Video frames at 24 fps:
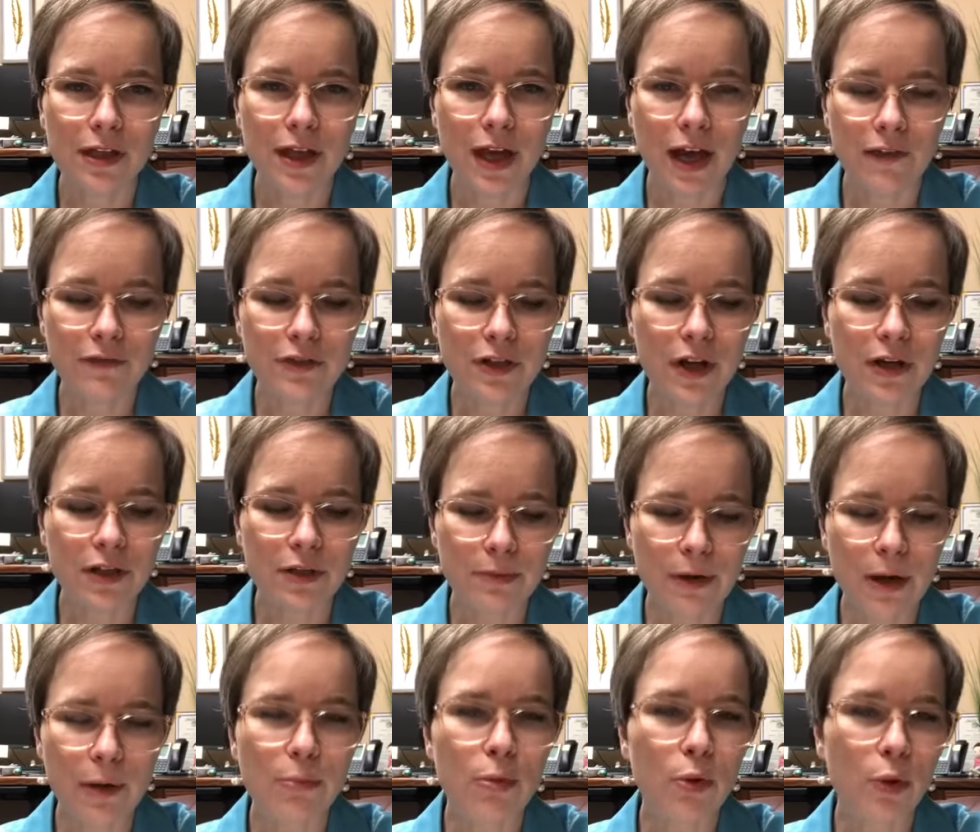I've talked
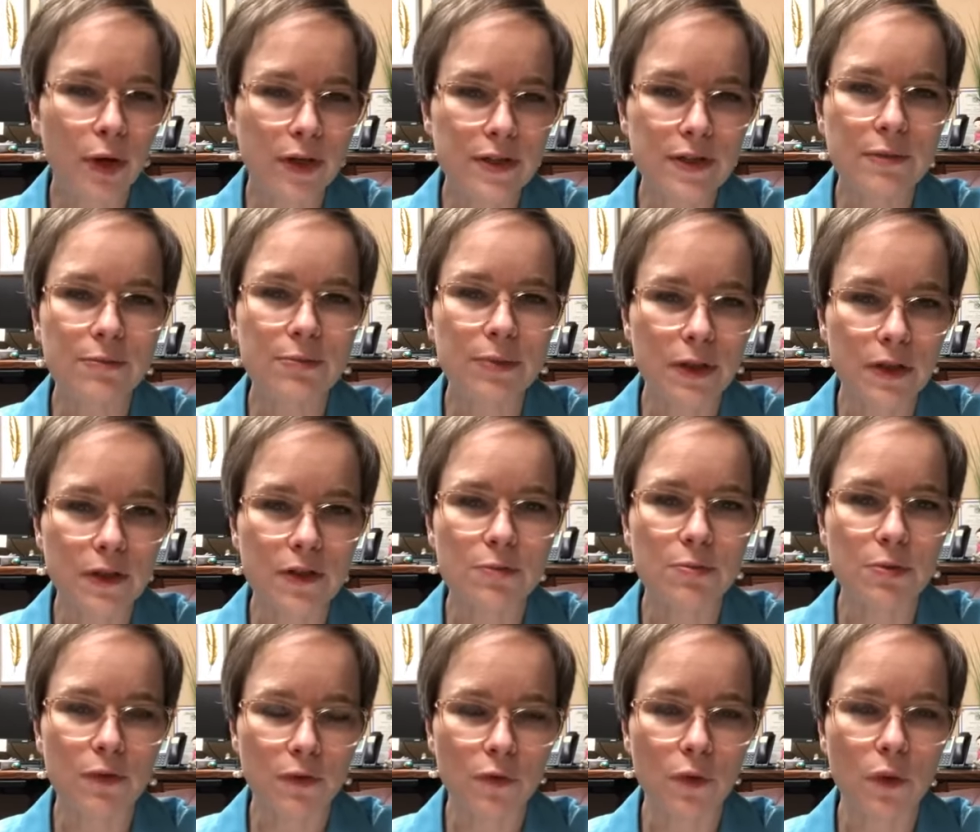about poison pills
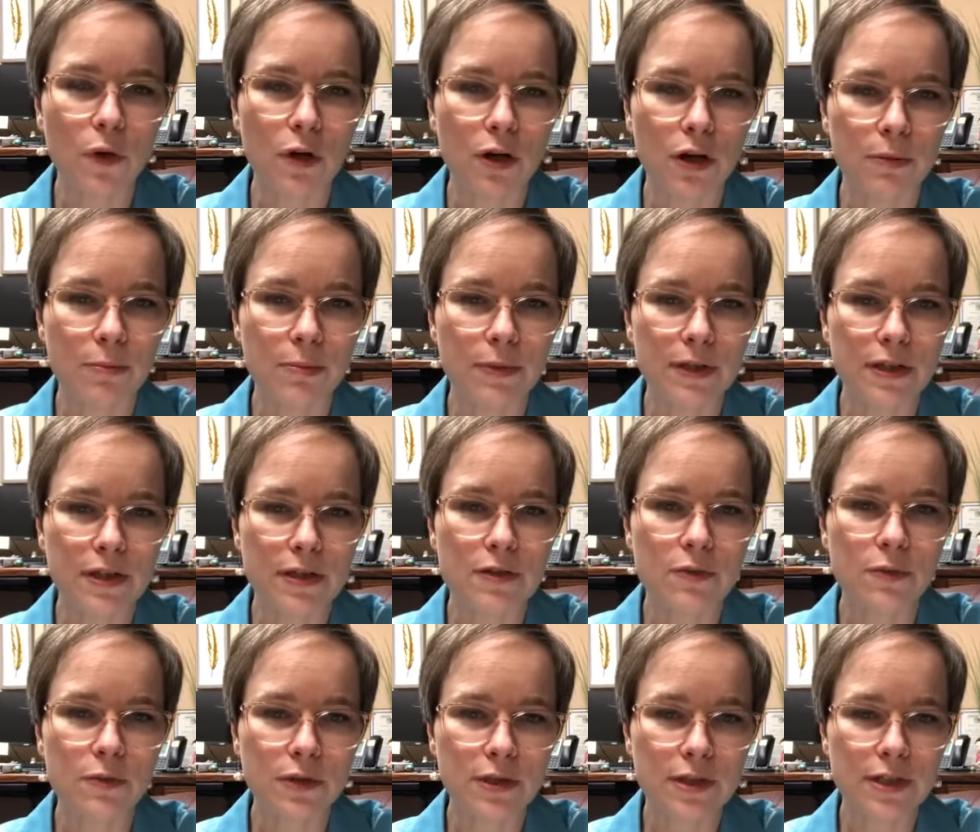before, but
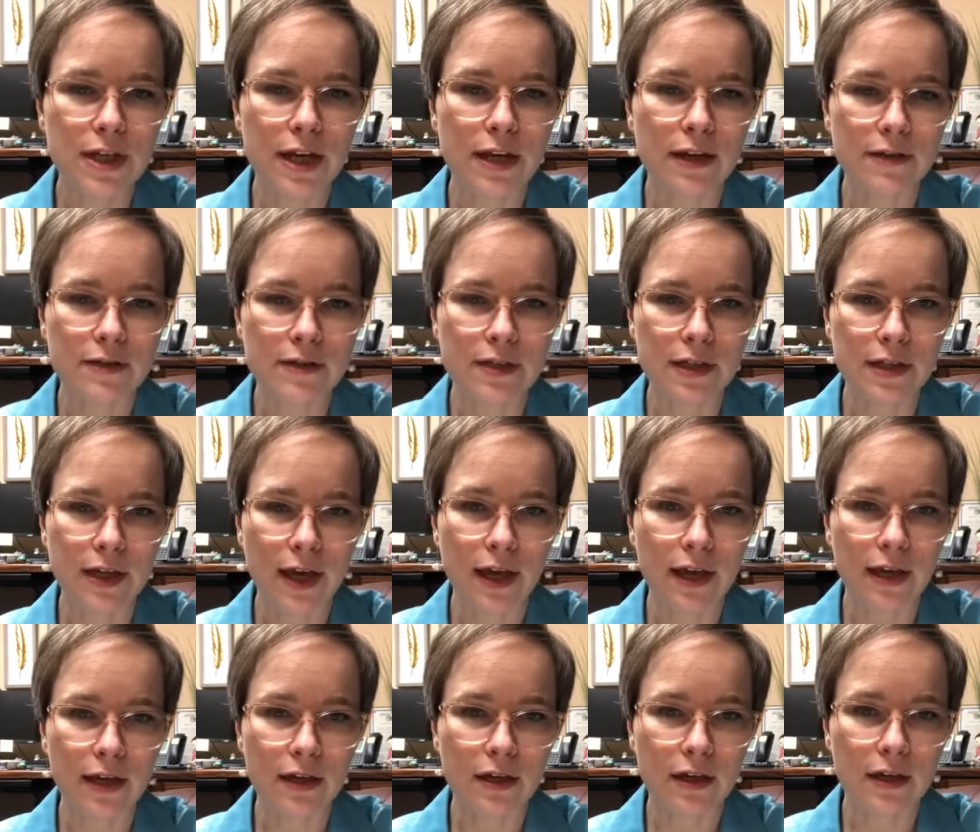this one takes the
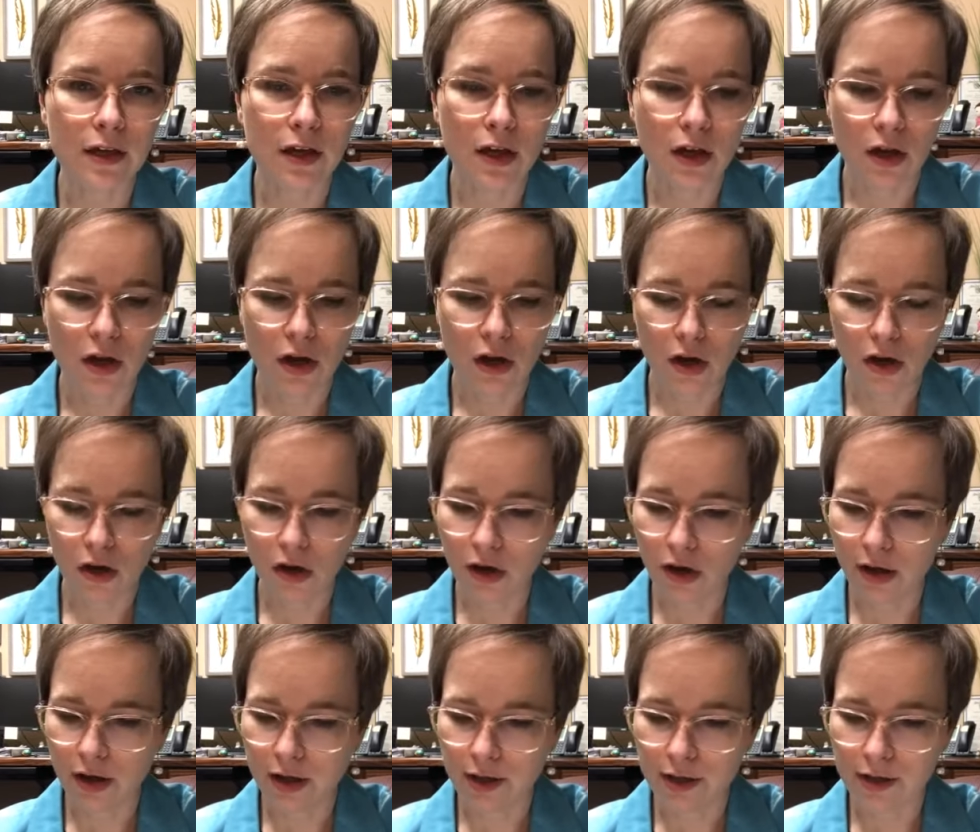cake
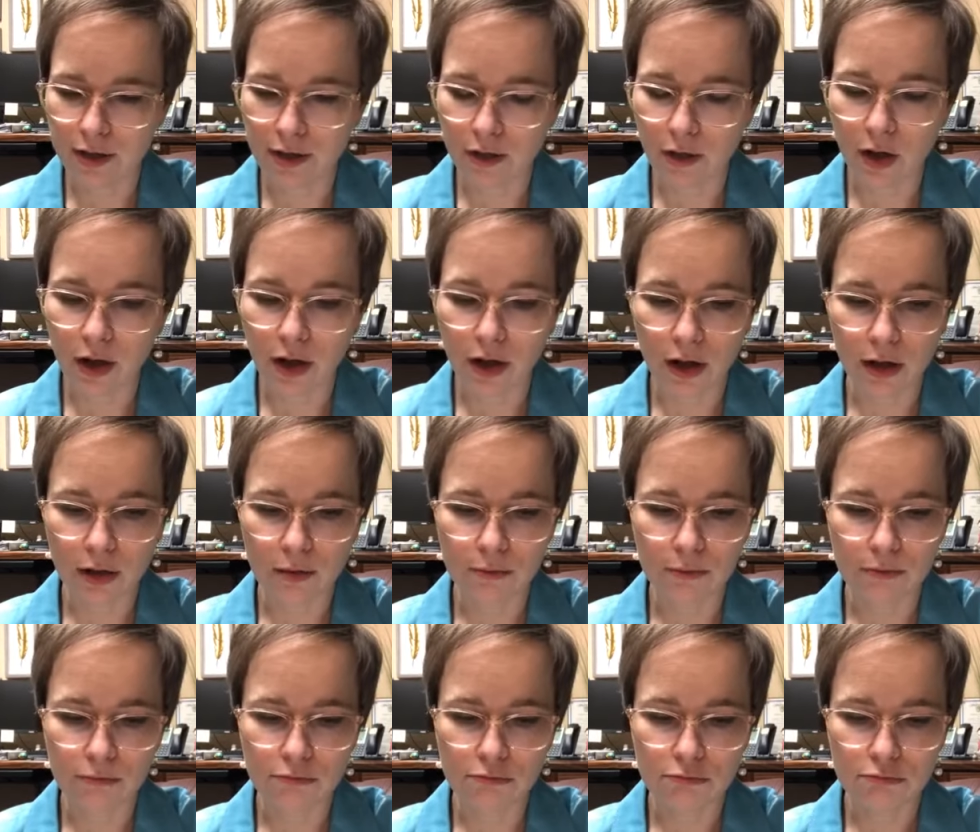
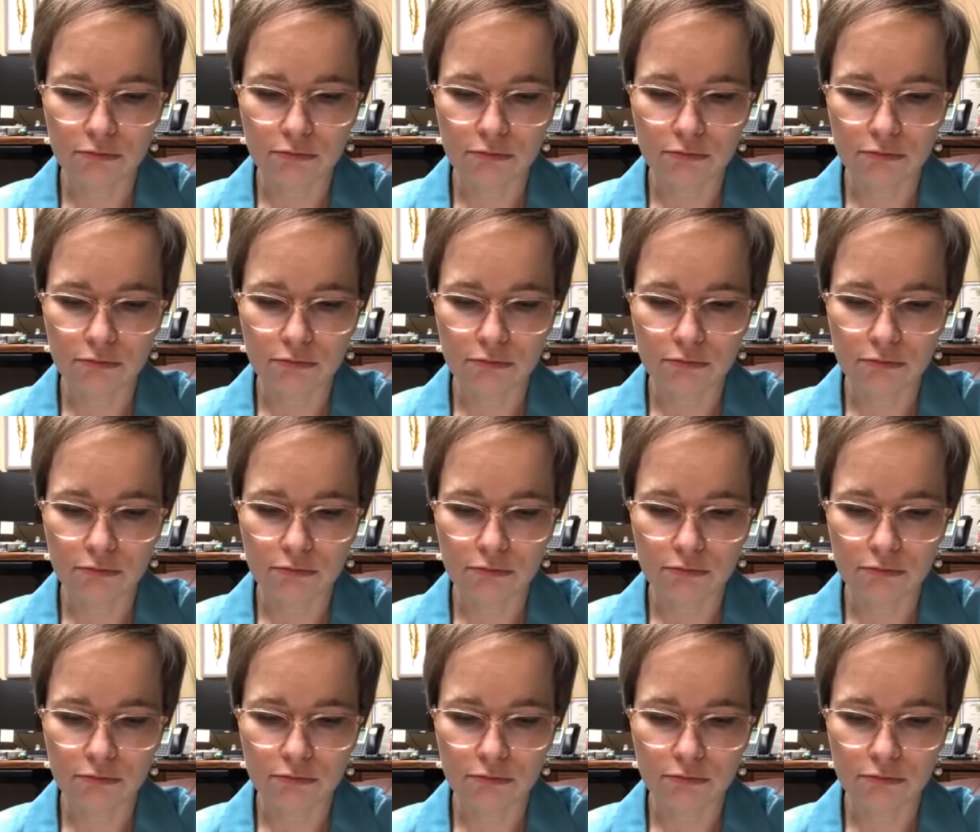on